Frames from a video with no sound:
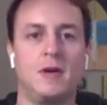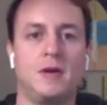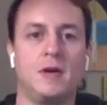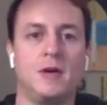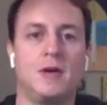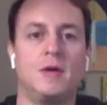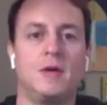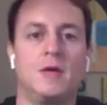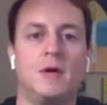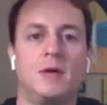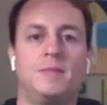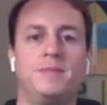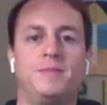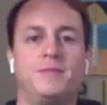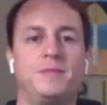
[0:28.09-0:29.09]

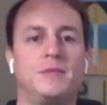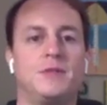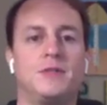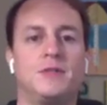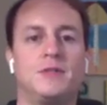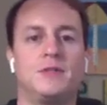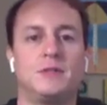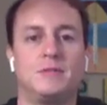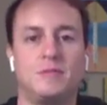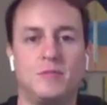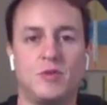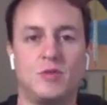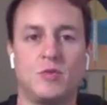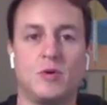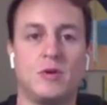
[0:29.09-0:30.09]
Just
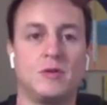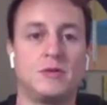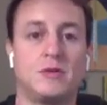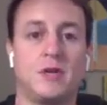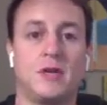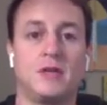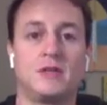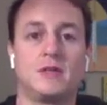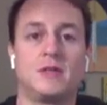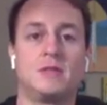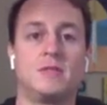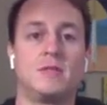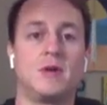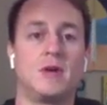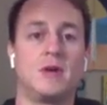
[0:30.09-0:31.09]
it's one of those things that
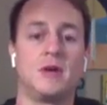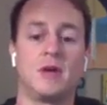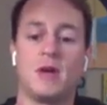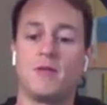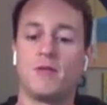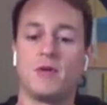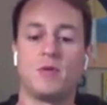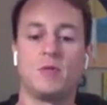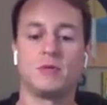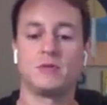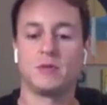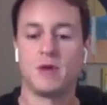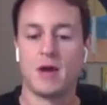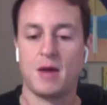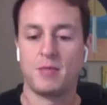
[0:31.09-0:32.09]
you never know what's
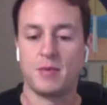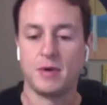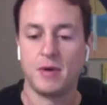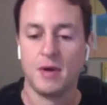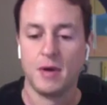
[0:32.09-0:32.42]
going to happen.